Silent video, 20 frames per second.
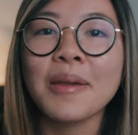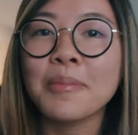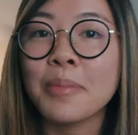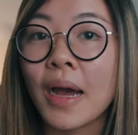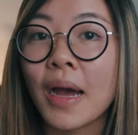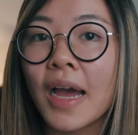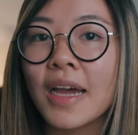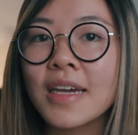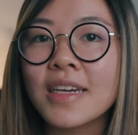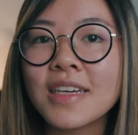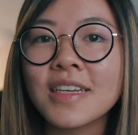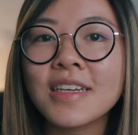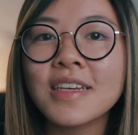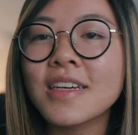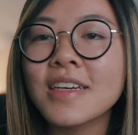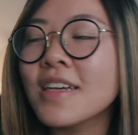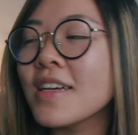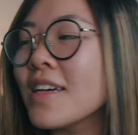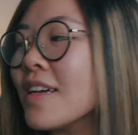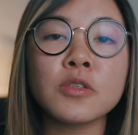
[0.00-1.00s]
I back.
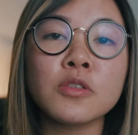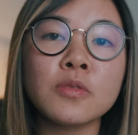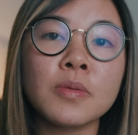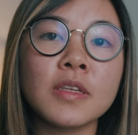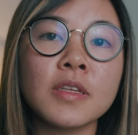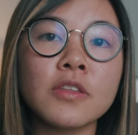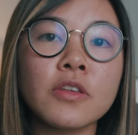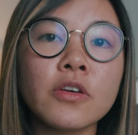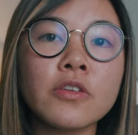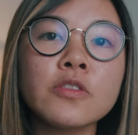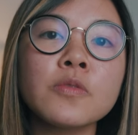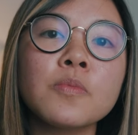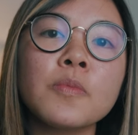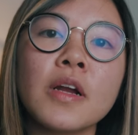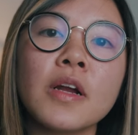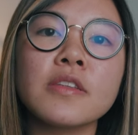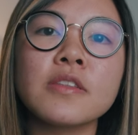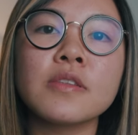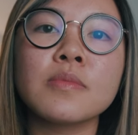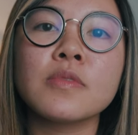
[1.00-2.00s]
Even between those
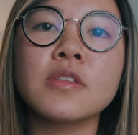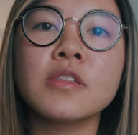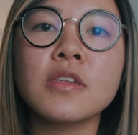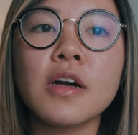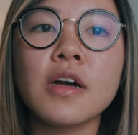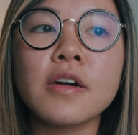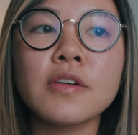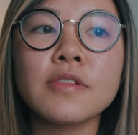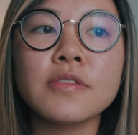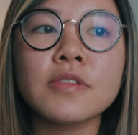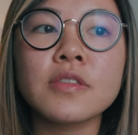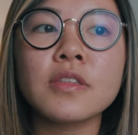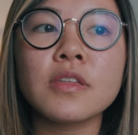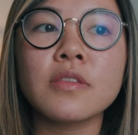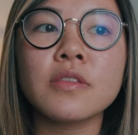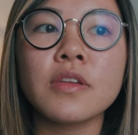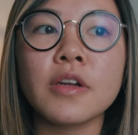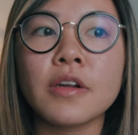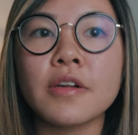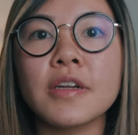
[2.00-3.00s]
brands themselves,
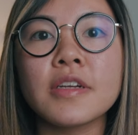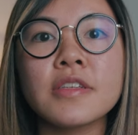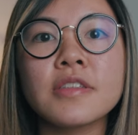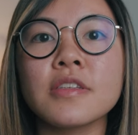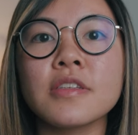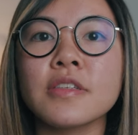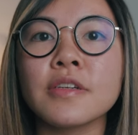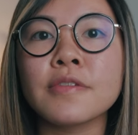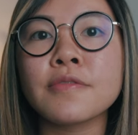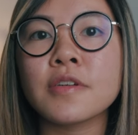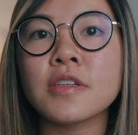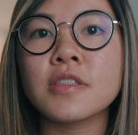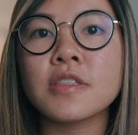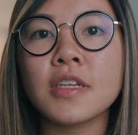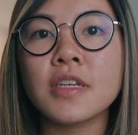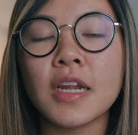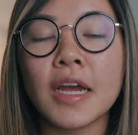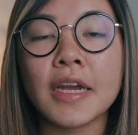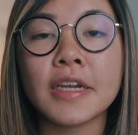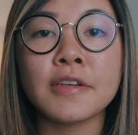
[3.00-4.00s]
there is a difference,
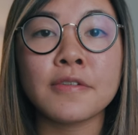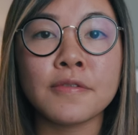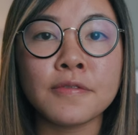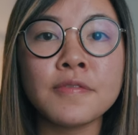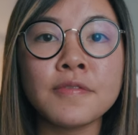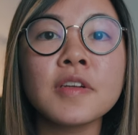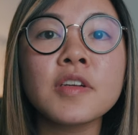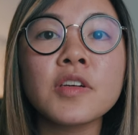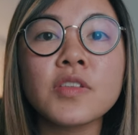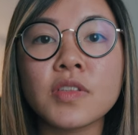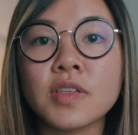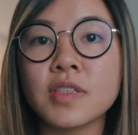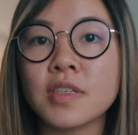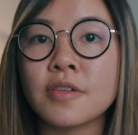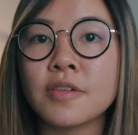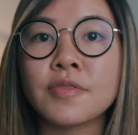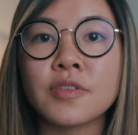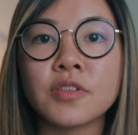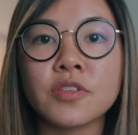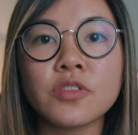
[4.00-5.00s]
and I can feel the
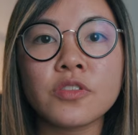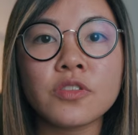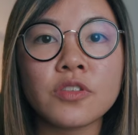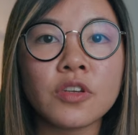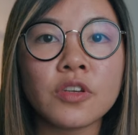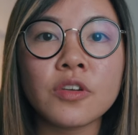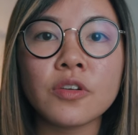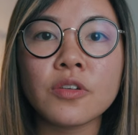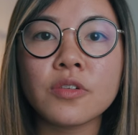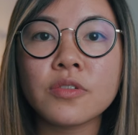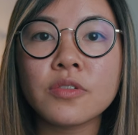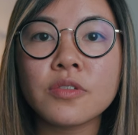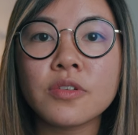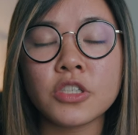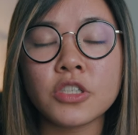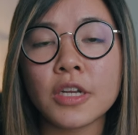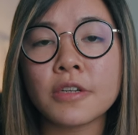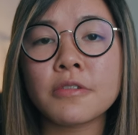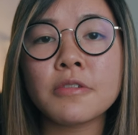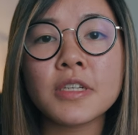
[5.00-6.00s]
difference too.
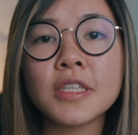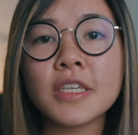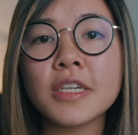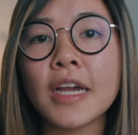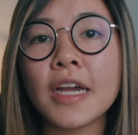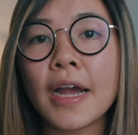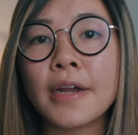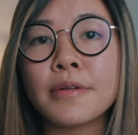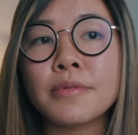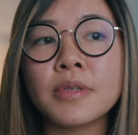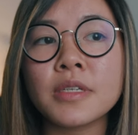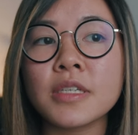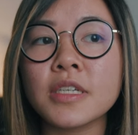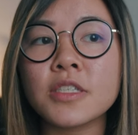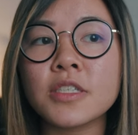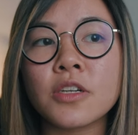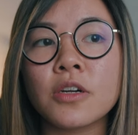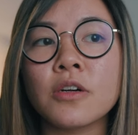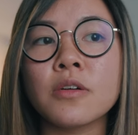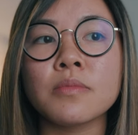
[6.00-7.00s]
Generally, I
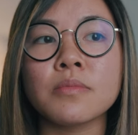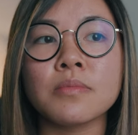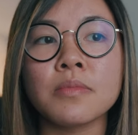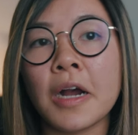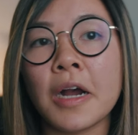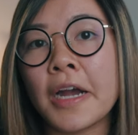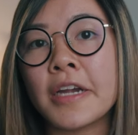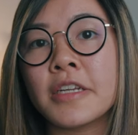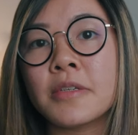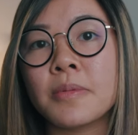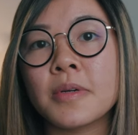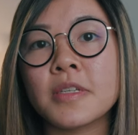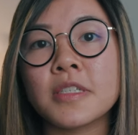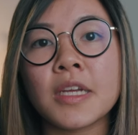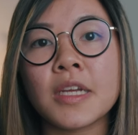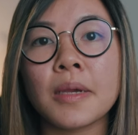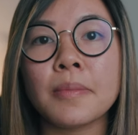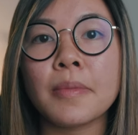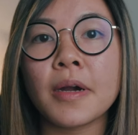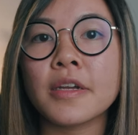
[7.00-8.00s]
really don't mind what
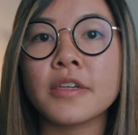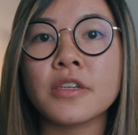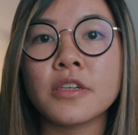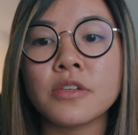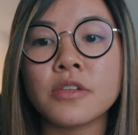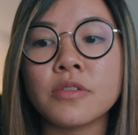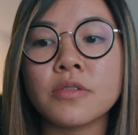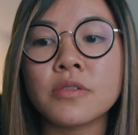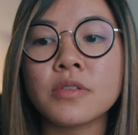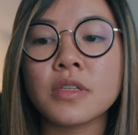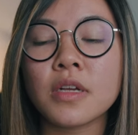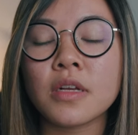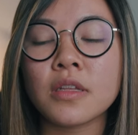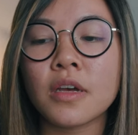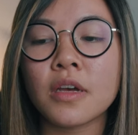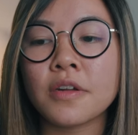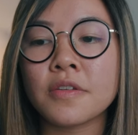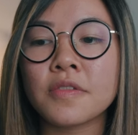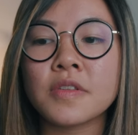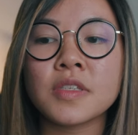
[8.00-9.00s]
tape I use. A
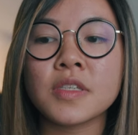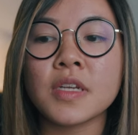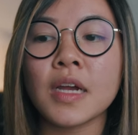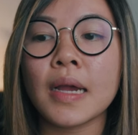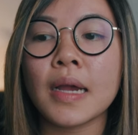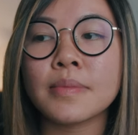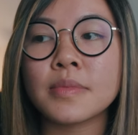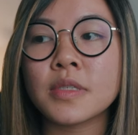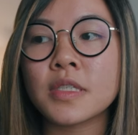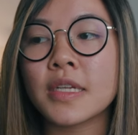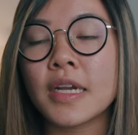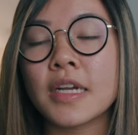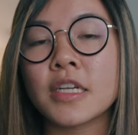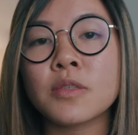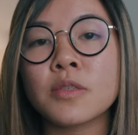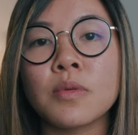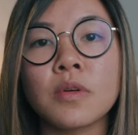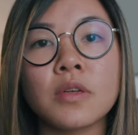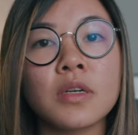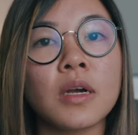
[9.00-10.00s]
lot of the times,
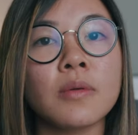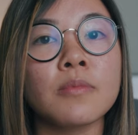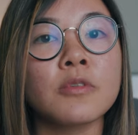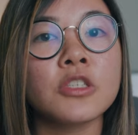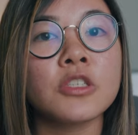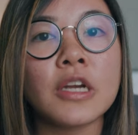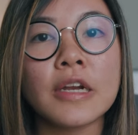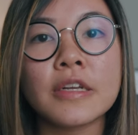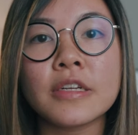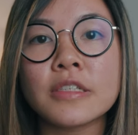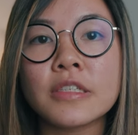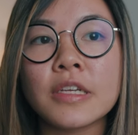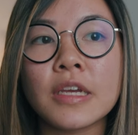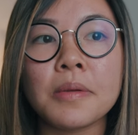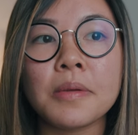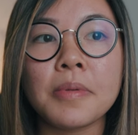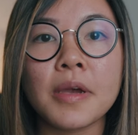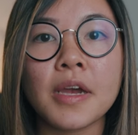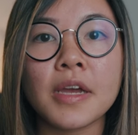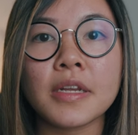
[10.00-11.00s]
decks will come with China
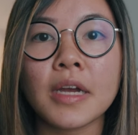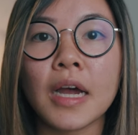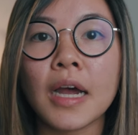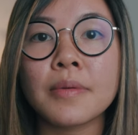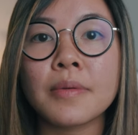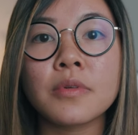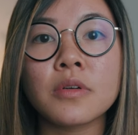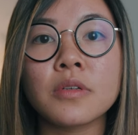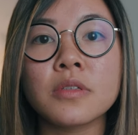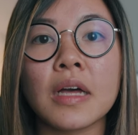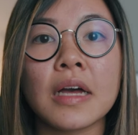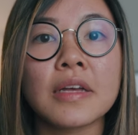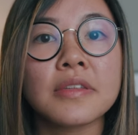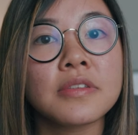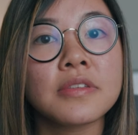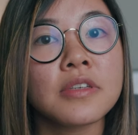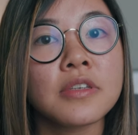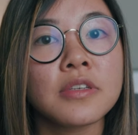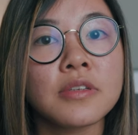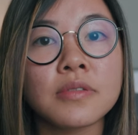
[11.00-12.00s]
tape, and I will
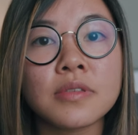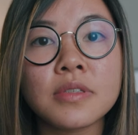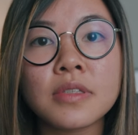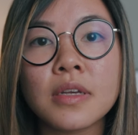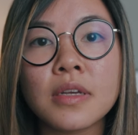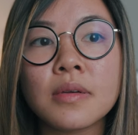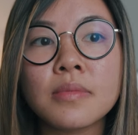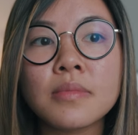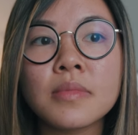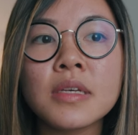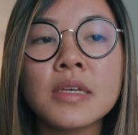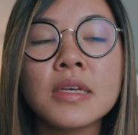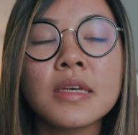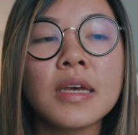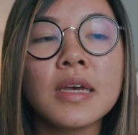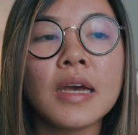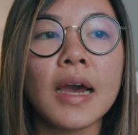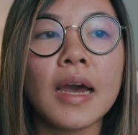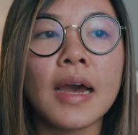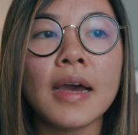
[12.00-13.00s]
gladly use them.
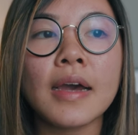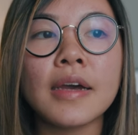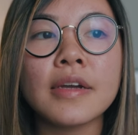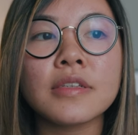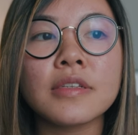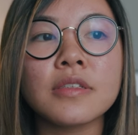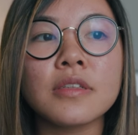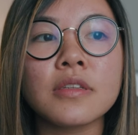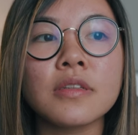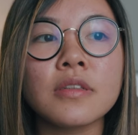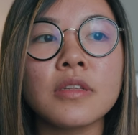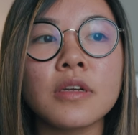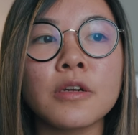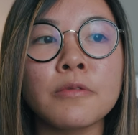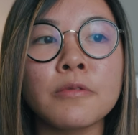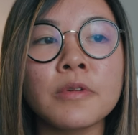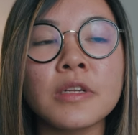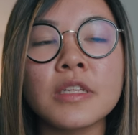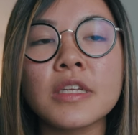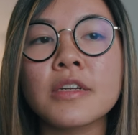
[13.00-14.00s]
And
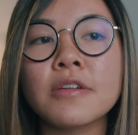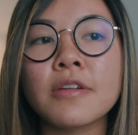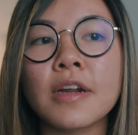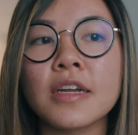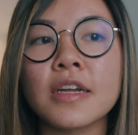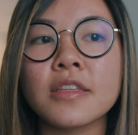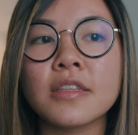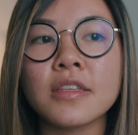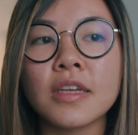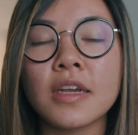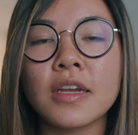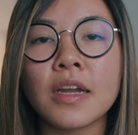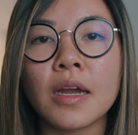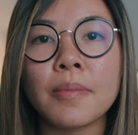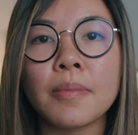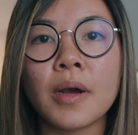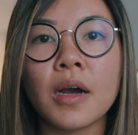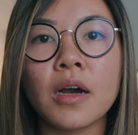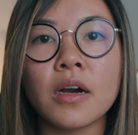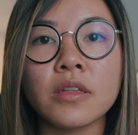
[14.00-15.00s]
the really great thing
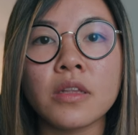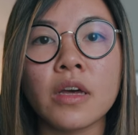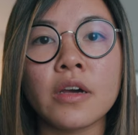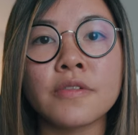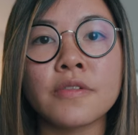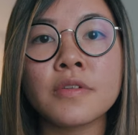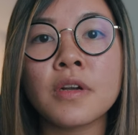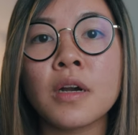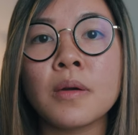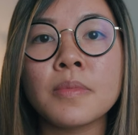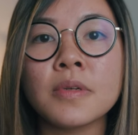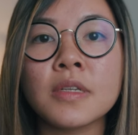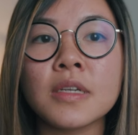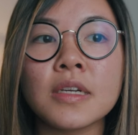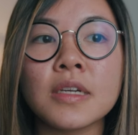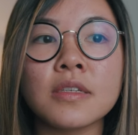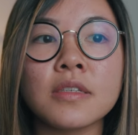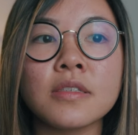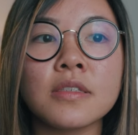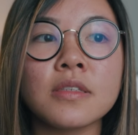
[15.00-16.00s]
about a lot of
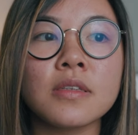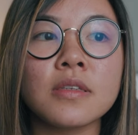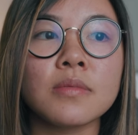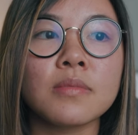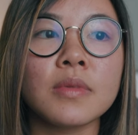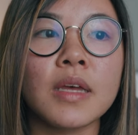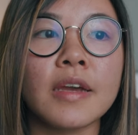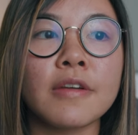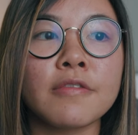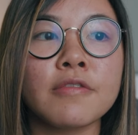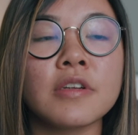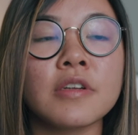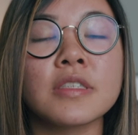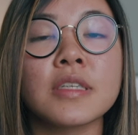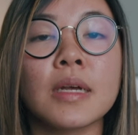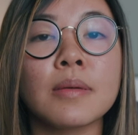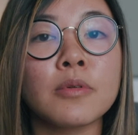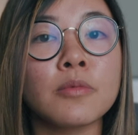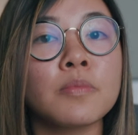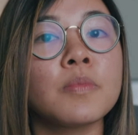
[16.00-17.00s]
companies, like for
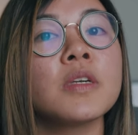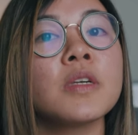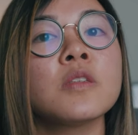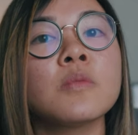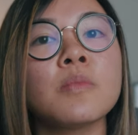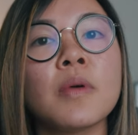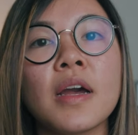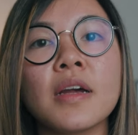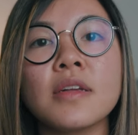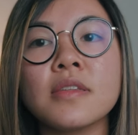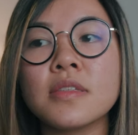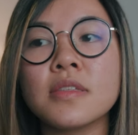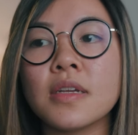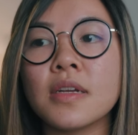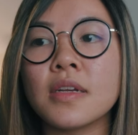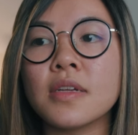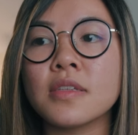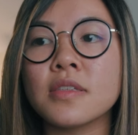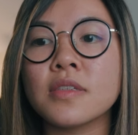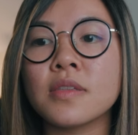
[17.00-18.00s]
example Beast Pants,
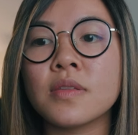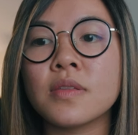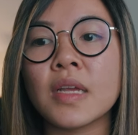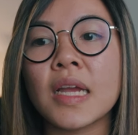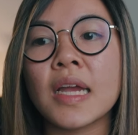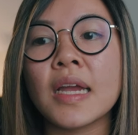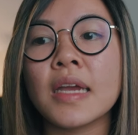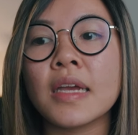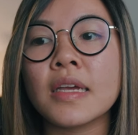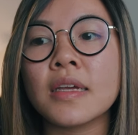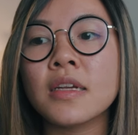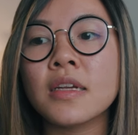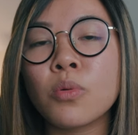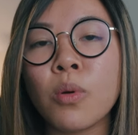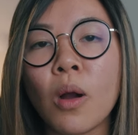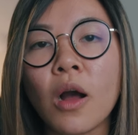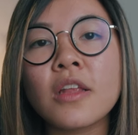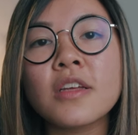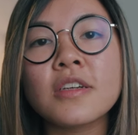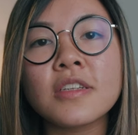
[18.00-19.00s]
is they
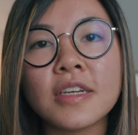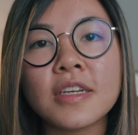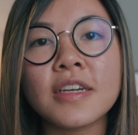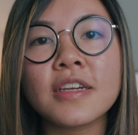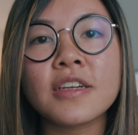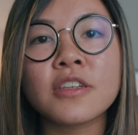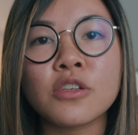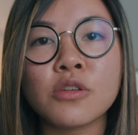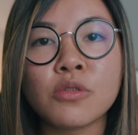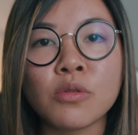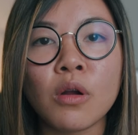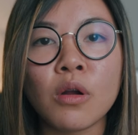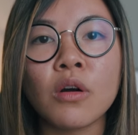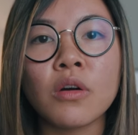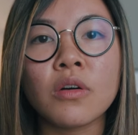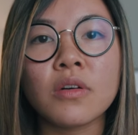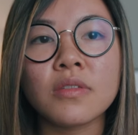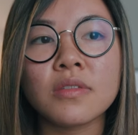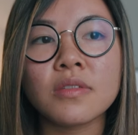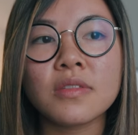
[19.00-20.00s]
quality
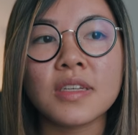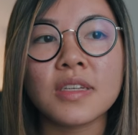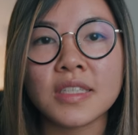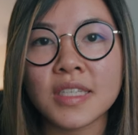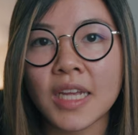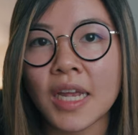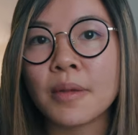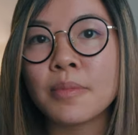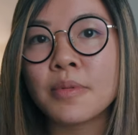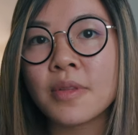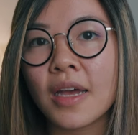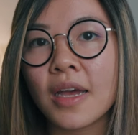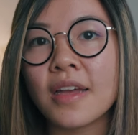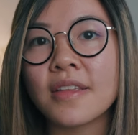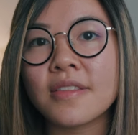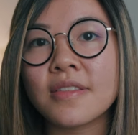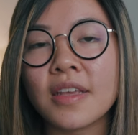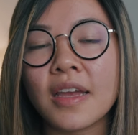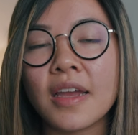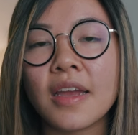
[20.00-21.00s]
control the tape that
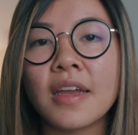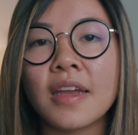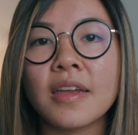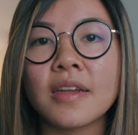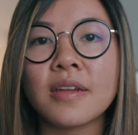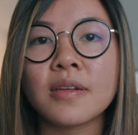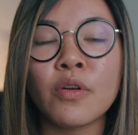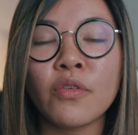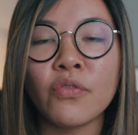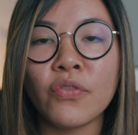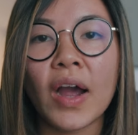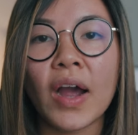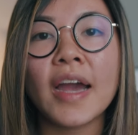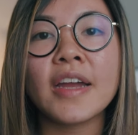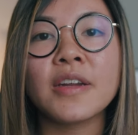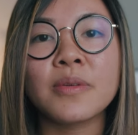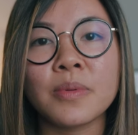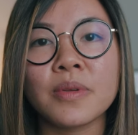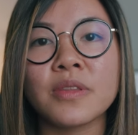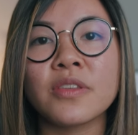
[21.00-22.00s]
they
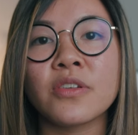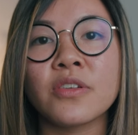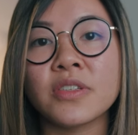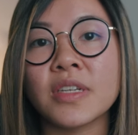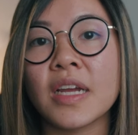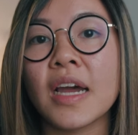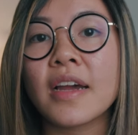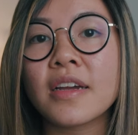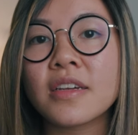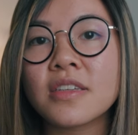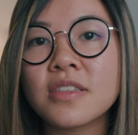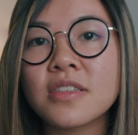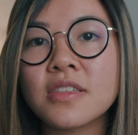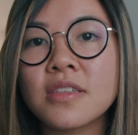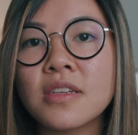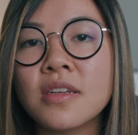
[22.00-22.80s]
provide with their decks.